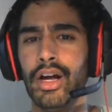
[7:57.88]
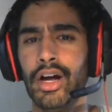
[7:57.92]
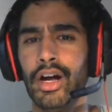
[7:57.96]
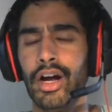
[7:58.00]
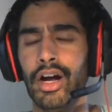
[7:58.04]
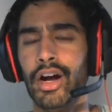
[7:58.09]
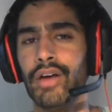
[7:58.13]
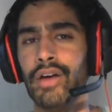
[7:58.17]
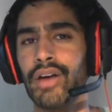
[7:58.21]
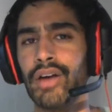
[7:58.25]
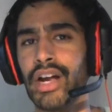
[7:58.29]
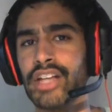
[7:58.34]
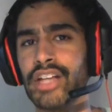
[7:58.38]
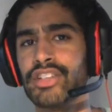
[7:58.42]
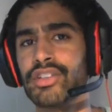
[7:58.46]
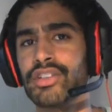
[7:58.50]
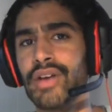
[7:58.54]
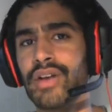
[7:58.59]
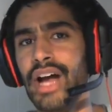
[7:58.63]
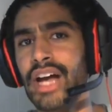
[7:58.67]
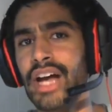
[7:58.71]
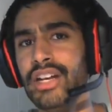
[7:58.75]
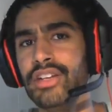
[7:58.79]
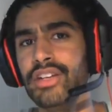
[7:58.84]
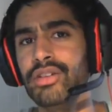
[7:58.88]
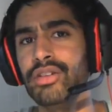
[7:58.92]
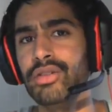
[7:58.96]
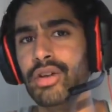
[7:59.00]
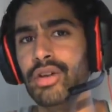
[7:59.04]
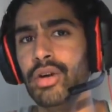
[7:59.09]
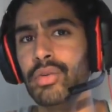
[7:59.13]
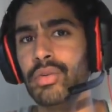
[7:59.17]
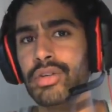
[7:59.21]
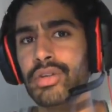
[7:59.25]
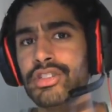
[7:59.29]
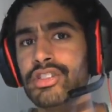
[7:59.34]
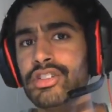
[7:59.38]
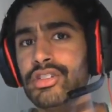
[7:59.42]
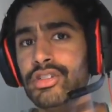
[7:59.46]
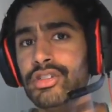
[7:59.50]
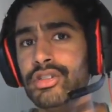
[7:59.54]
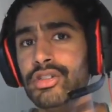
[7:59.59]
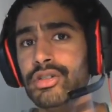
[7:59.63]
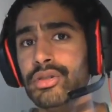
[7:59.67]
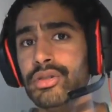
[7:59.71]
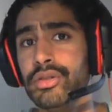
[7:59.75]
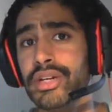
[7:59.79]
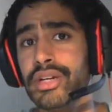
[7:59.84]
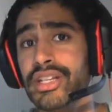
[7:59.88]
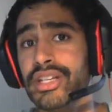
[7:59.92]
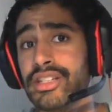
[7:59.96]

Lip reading: Alright, so how do you know what to do in